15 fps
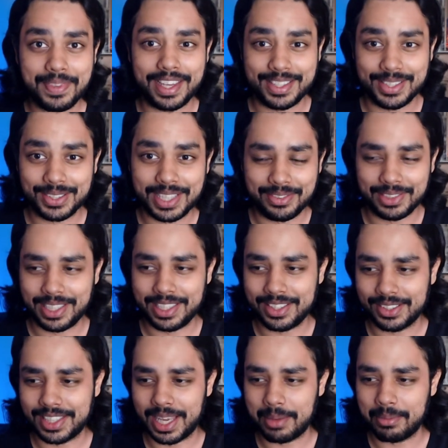It took definitely
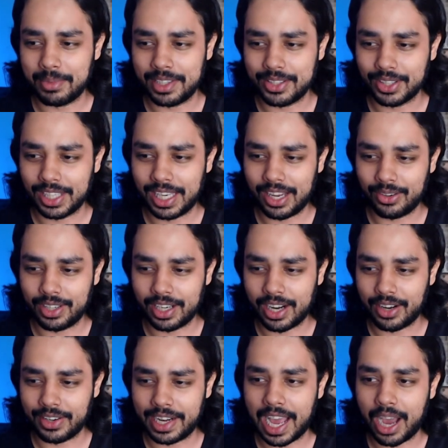took time. It took around
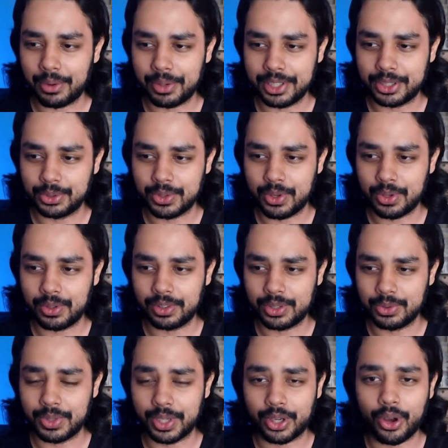around an hour to
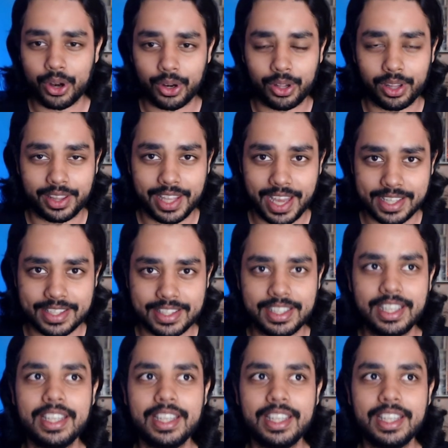to record all that.